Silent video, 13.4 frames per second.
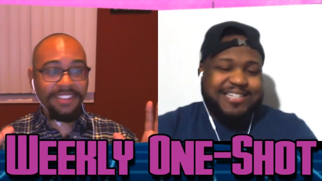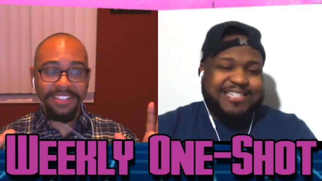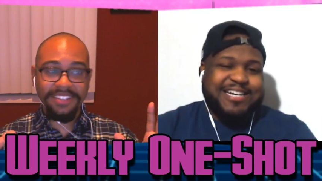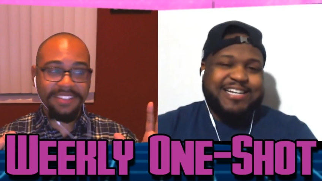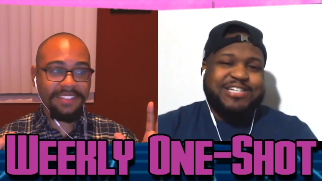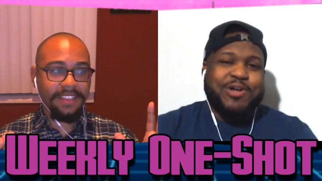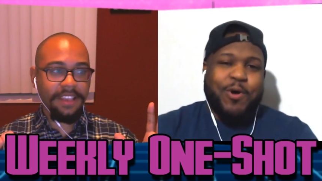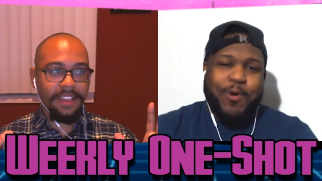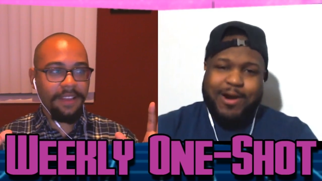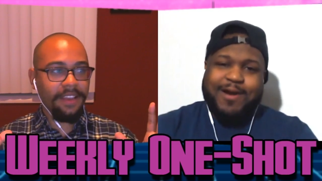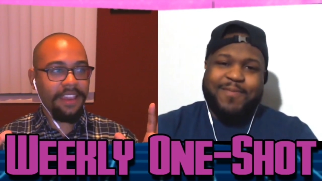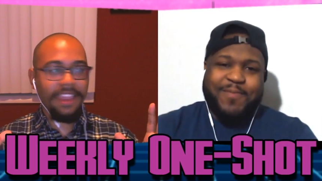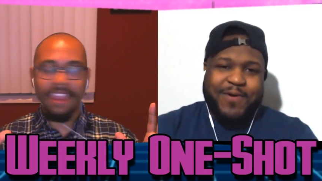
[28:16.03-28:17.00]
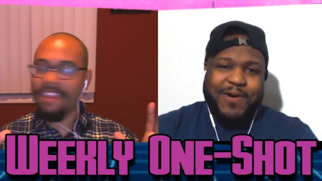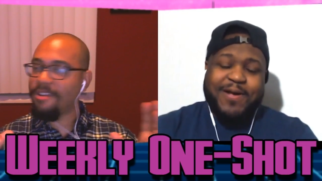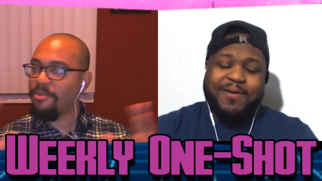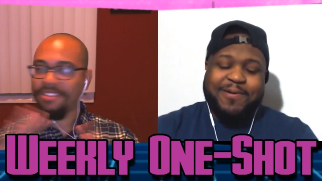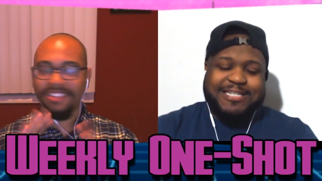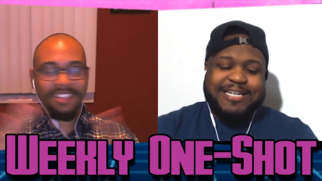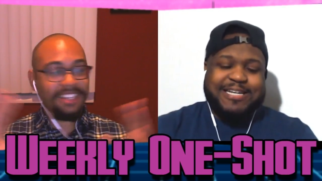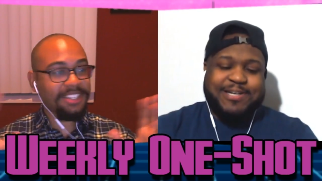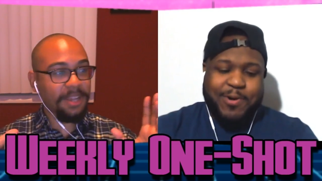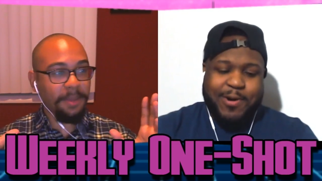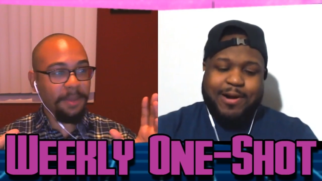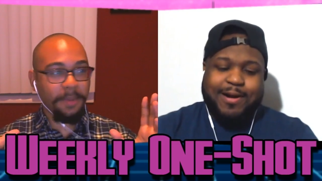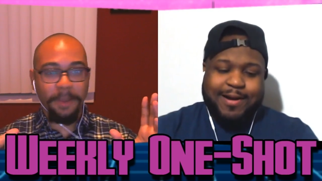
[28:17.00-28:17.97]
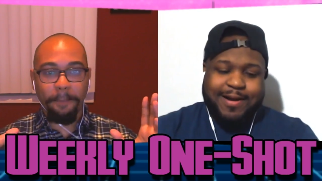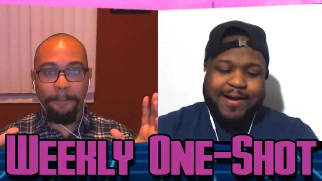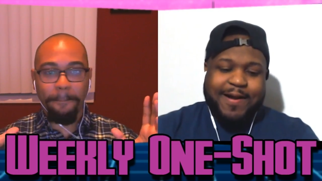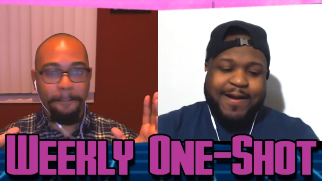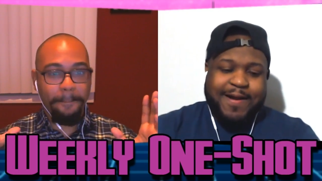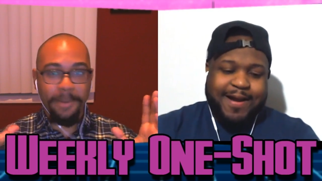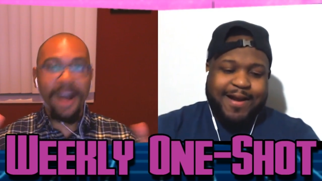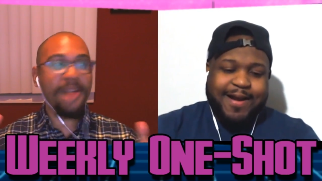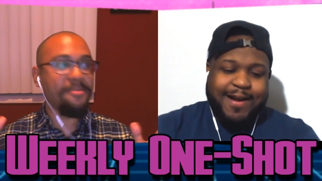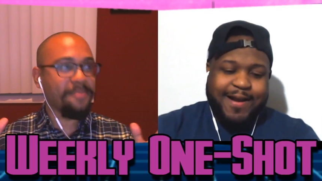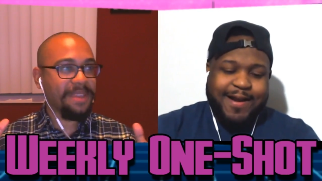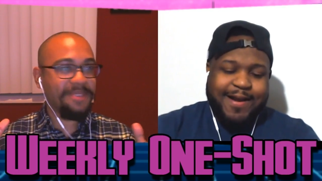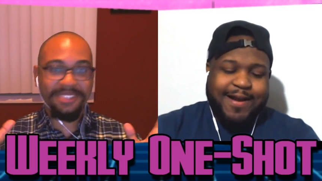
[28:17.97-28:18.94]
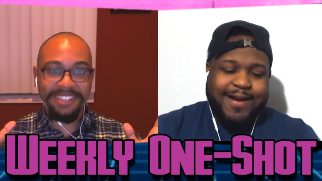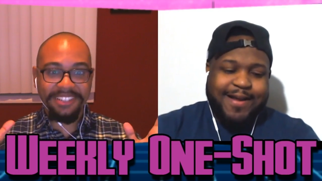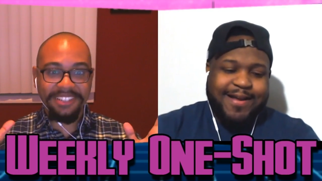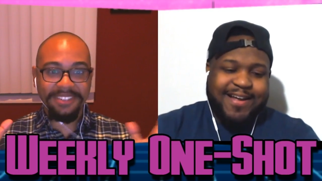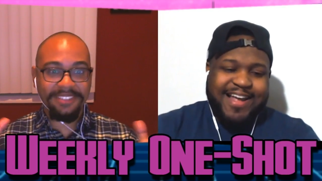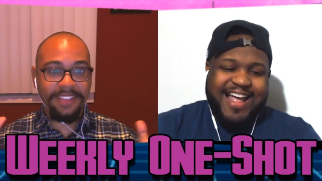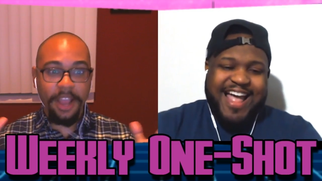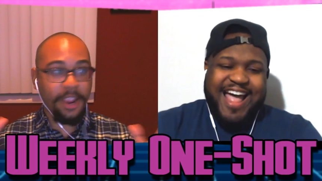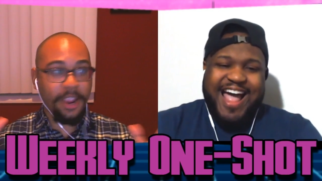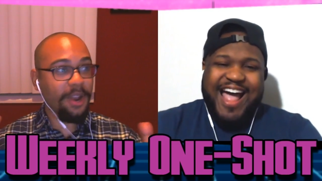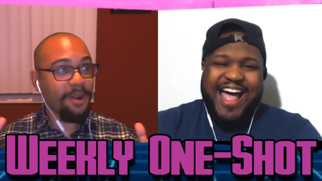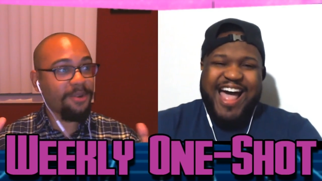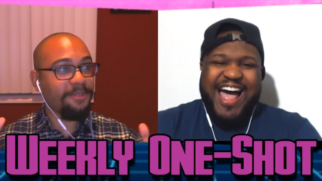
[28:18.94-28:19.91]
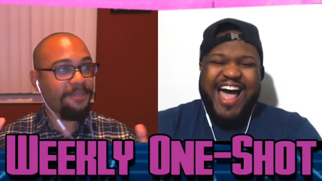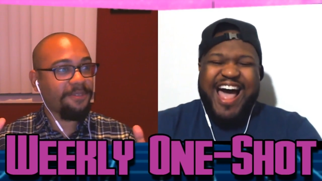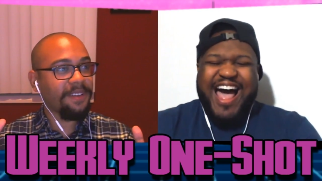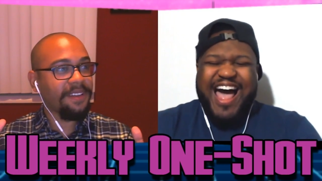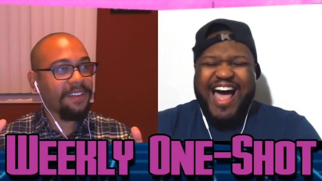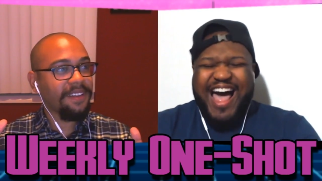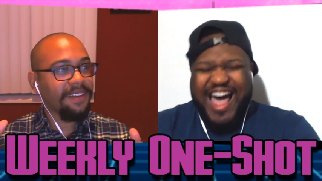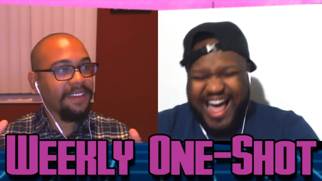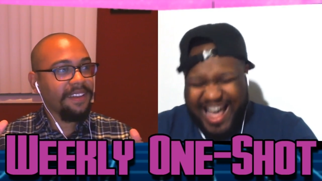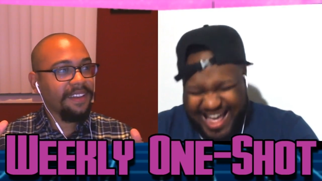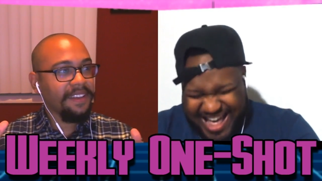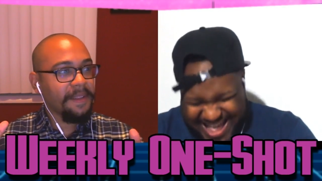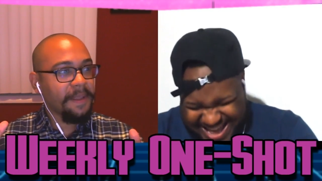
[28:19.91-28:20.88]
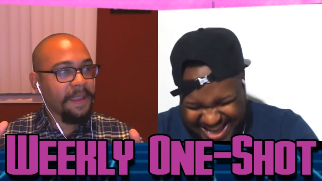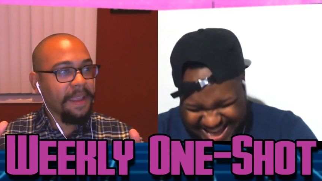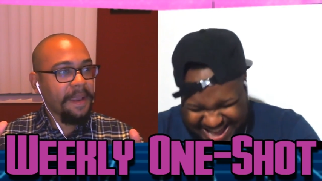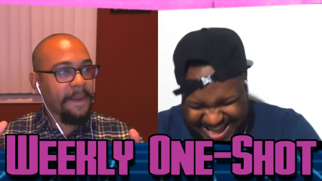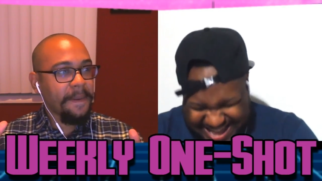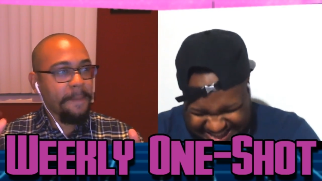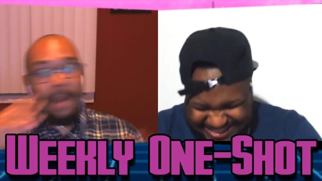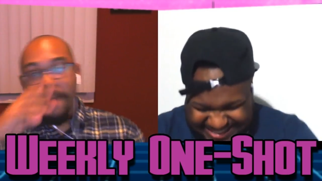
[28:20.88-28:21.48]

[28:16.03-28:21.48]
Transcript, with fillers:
Speaker 1: Was such a dork, he, was he was such a, a
Speaker 2: bum. He was such a, a goof. My